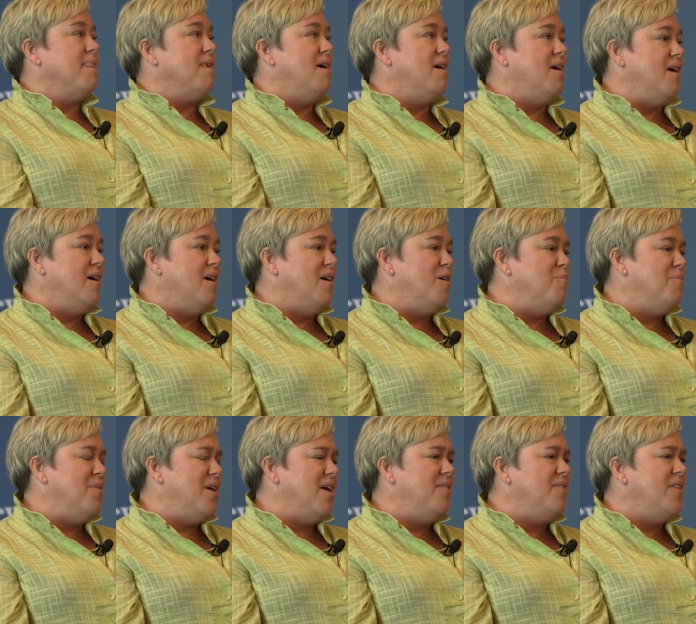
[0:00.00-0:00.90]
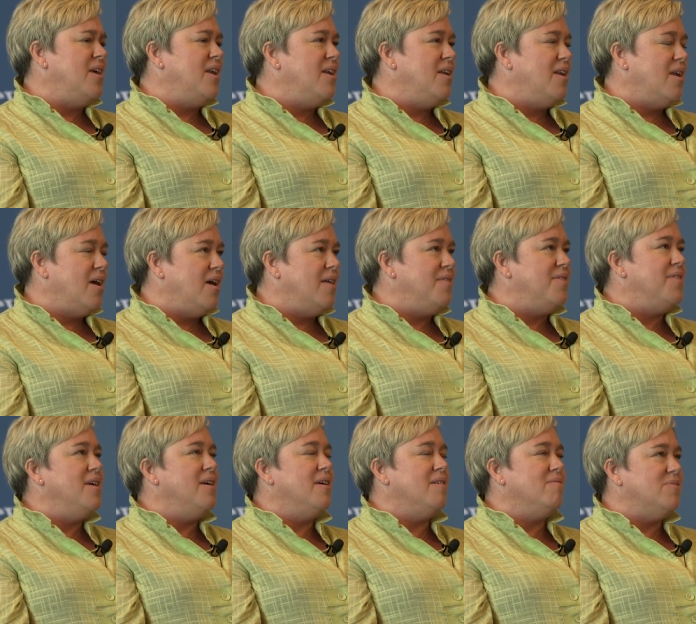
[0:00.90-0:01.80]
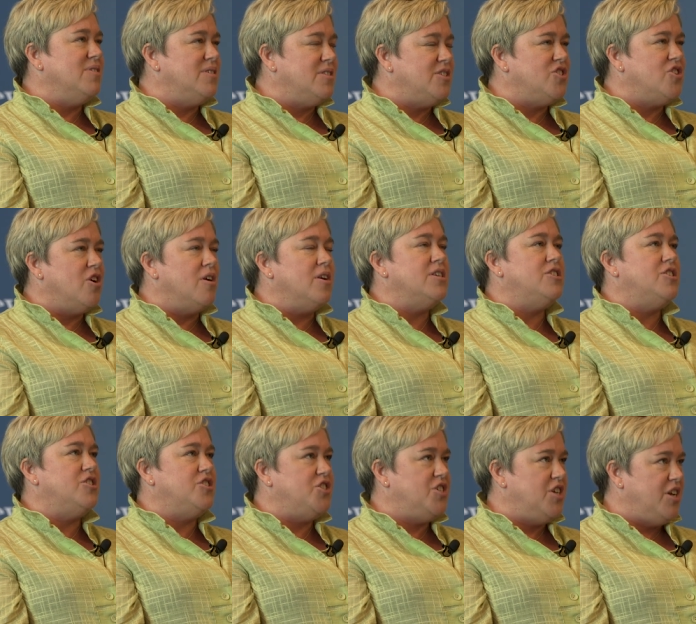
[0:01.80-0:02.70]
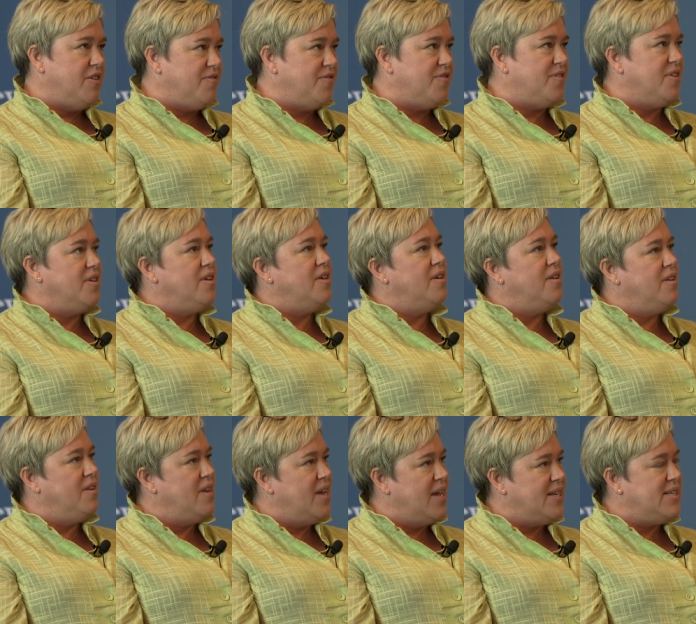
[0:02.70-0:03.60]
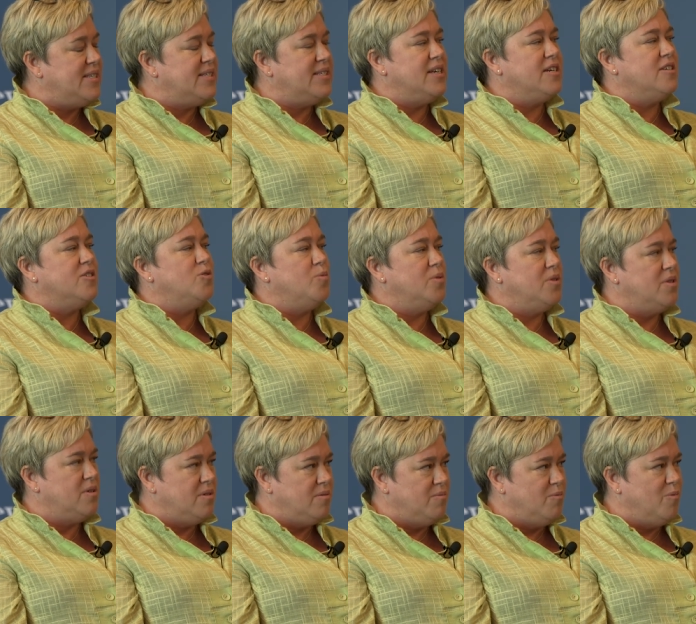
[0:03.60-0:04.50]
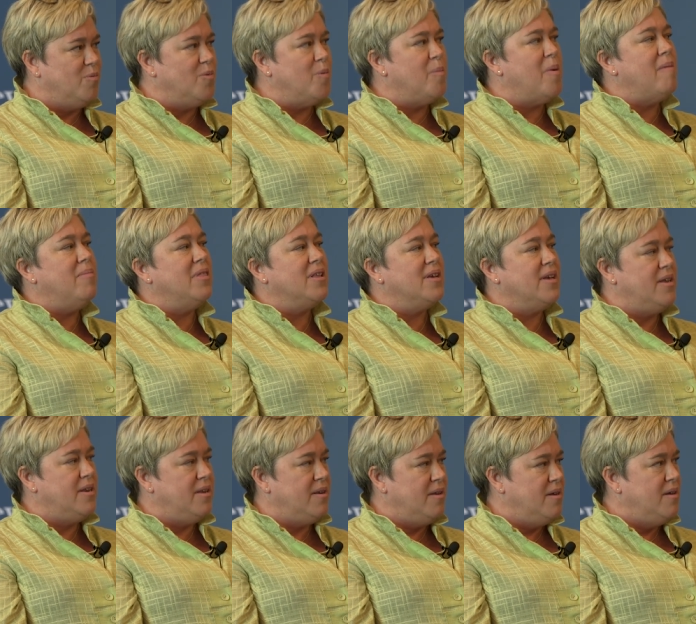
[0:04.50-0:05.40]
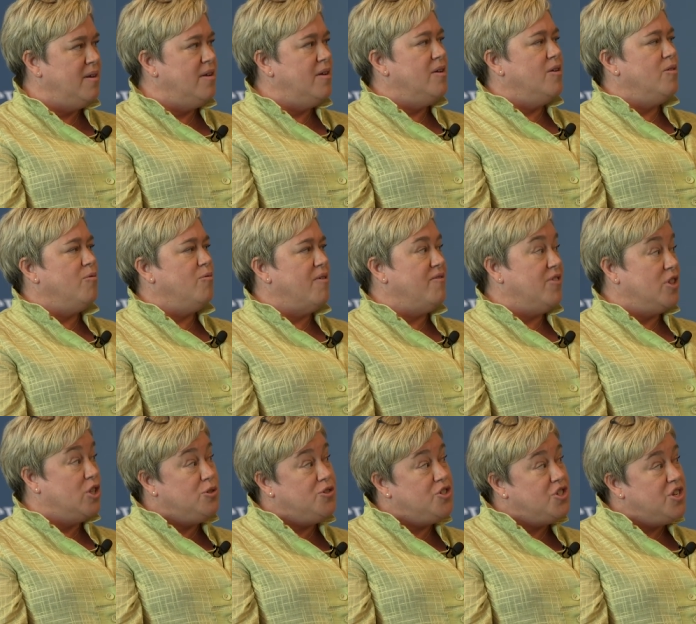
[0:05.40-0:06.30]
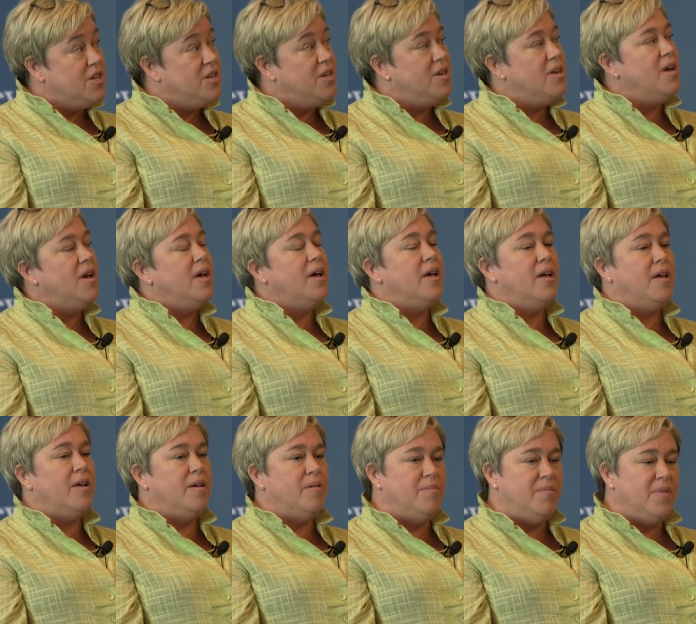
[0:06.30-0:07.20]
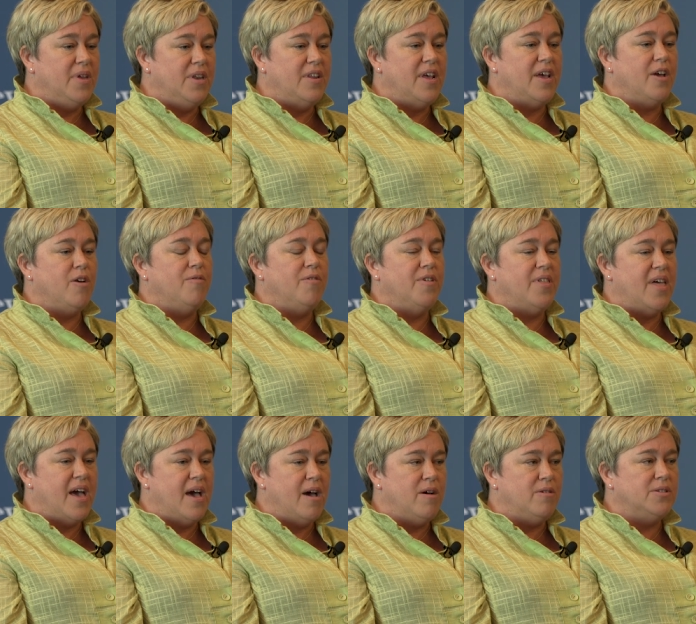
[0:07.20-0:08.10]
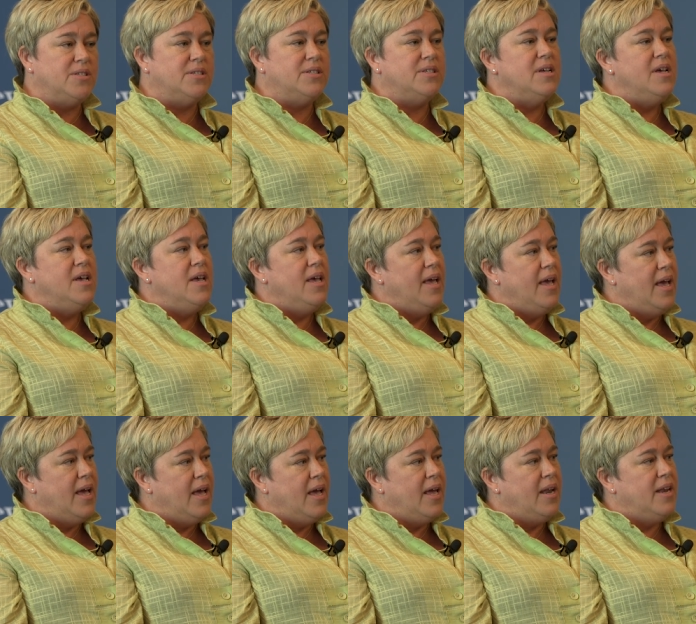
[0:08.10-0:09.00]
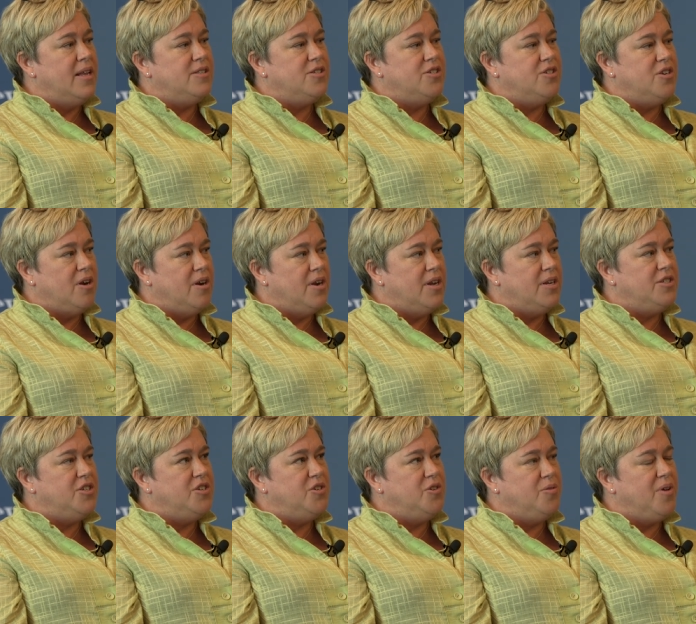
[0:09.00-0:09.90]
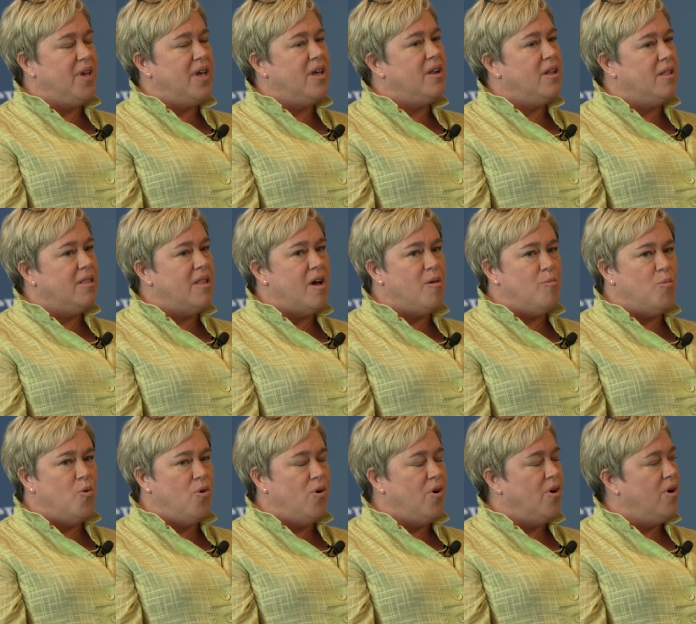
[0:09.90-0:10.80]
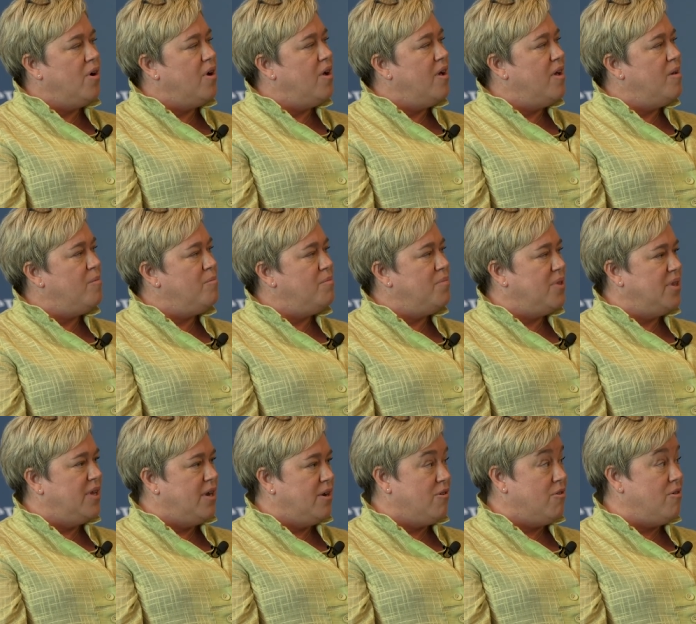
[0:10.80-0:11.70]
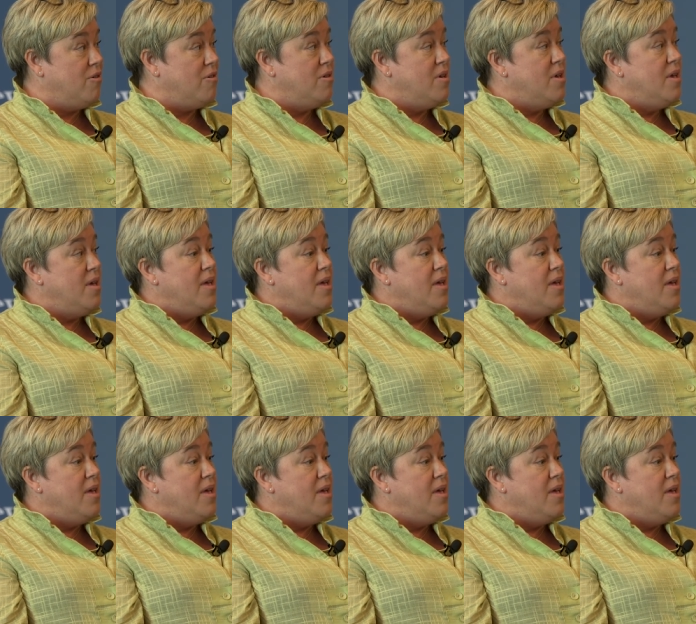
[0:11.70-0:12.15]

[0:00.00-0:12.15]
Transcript: Um, and then I think it started to shift in 96 with the Republican revolution um, and take over the House. And it started to get a lot more um, political.